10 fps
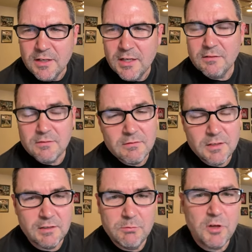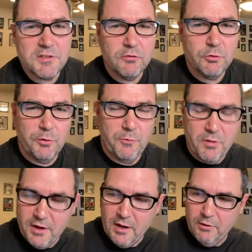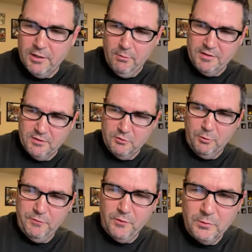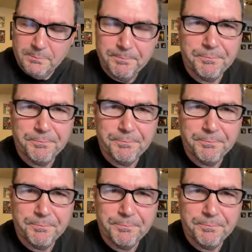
He wasn't truthful there, Howard. He wasn't truthful.